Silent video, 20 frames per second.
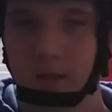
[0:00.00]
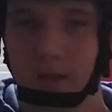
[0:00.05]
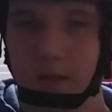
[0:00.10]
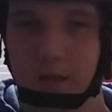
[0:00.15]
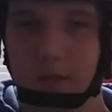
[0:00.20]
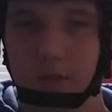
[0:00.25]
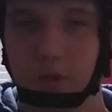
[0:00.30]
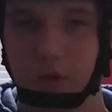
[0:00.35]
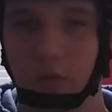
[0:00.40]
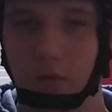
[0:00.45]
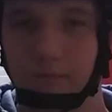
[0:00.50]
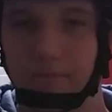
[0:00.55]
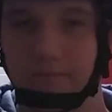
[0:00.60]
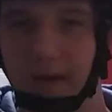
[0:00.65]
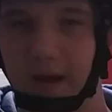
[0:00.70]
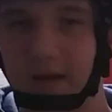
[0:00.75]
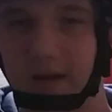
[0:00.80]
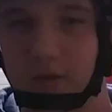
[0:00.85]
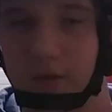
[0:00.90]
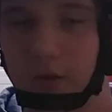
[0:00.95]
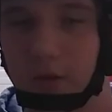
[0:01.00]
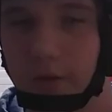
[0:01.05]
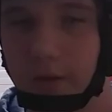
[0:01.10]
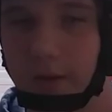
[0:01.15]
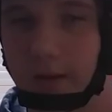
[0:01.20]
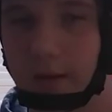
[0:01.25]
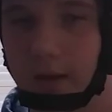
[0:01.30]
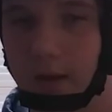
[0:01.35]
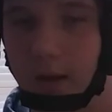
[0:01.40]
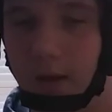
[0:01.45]
So back
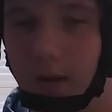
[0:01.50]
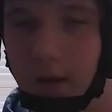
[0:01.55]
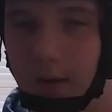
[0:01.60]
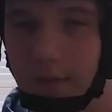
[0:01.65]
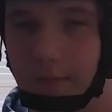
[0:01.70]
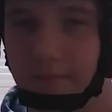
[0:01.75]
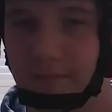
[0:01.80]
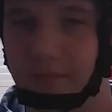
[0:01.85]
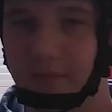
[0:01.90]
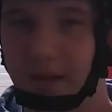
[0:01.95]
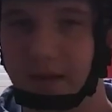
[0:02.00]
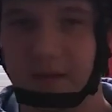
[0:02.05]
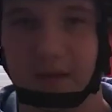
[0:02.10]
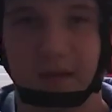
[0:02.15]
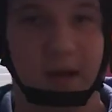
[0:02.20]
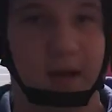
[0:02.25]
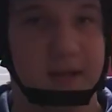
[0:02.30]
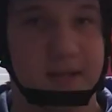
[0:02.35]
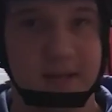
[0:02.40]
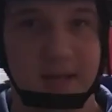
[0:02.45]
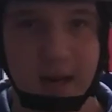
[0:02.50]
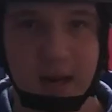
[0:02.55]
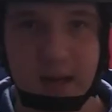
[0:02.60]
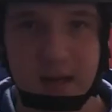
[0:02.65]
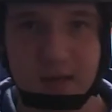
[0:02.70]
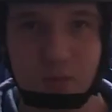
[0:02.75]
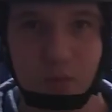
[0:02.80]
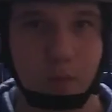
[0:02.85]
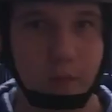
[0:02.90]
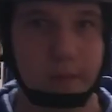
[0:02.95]
during like the
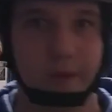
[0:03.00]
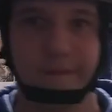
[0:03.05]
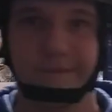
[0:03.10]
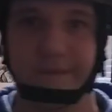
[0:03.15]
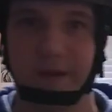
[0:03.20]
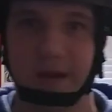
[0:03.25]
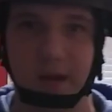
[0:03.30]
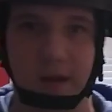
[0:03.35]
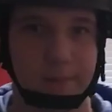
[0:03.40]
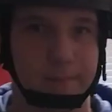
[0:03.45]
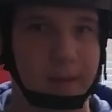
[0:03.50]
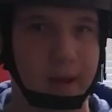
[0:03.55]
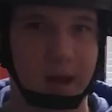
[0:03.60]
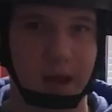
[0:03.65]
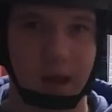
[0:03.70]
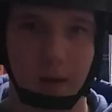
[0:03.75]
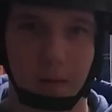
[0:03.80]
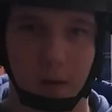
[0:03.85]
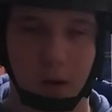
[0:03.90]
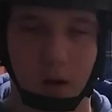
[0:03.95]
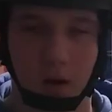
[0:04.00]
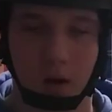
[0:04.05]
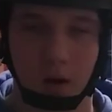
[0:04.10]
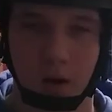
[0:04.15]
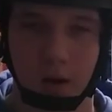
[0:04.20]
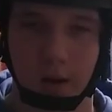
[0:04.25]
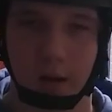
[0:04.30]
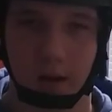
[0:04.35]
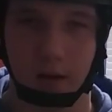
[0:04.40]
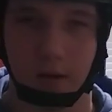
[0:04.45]
1980s when we invaded
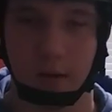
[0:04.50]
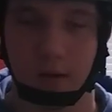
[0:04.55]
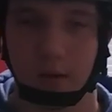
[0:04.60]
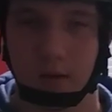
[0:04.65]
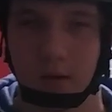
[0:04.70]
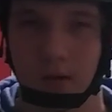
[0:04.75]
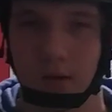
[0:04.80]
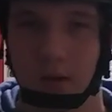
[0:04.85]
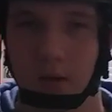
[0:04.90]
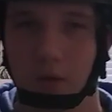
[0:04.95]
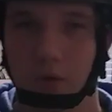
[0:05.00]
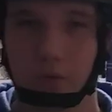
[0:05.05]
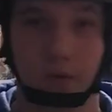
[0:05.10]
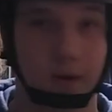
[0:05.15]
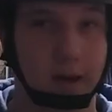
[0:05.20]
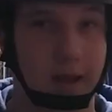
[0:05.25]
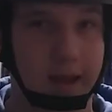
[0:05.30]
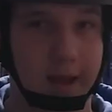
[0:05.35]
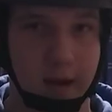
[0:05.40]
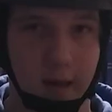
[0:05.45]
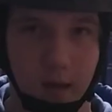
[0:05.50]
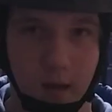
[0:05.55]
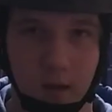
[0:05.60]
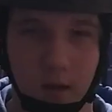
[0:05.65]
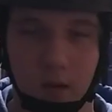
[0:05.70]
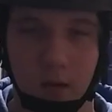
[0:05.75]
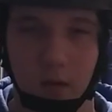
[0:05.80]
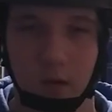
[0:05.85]
Panama and Grenada,